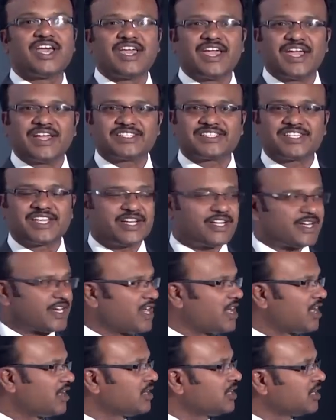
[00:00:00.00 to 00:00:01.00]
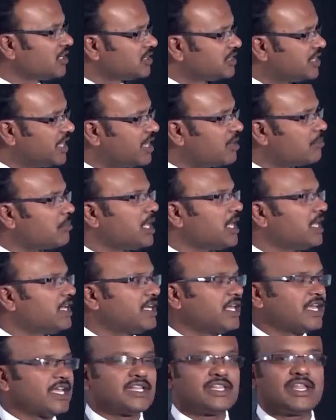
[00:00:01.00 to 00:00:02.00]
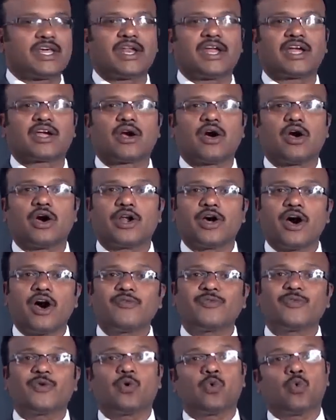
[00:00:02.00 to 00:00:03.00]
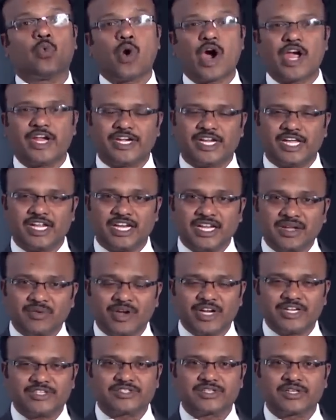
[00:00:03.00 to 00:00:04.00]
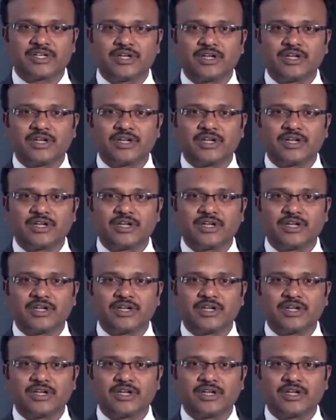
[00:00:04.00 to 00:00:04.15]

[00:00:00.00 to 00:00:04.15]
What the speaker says: etc., they maintain the record of vital events.